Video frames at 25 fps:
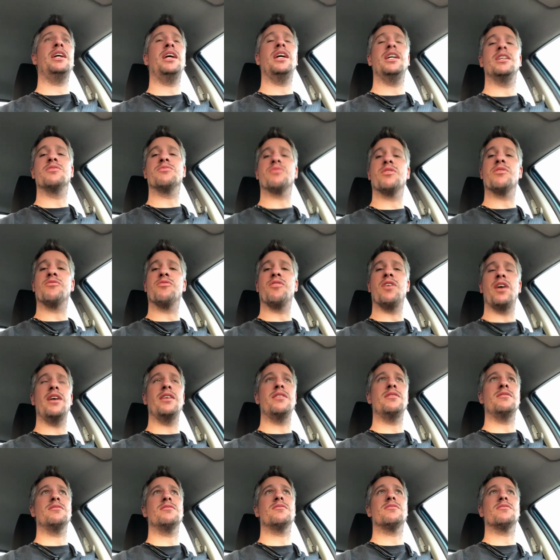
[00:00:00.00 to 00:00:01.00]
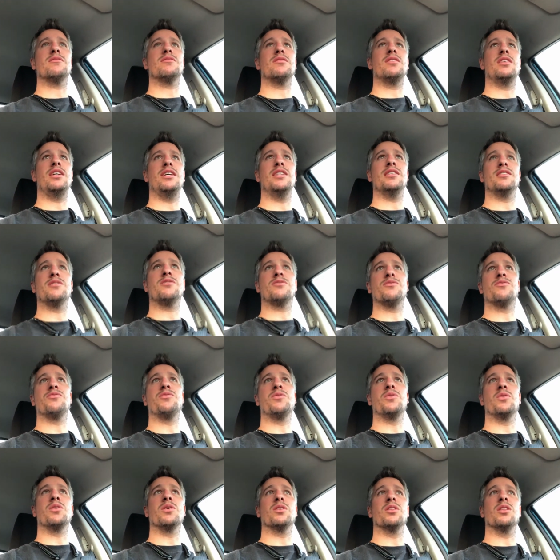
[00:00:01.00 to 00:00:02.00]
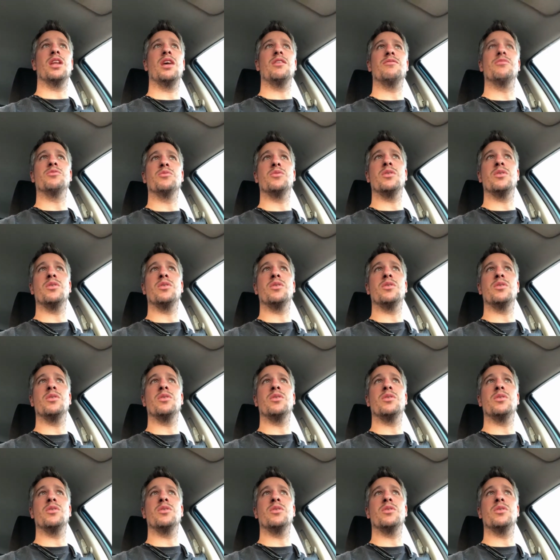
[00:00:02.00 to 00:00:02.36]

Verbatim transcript: it's for friends, it's for loved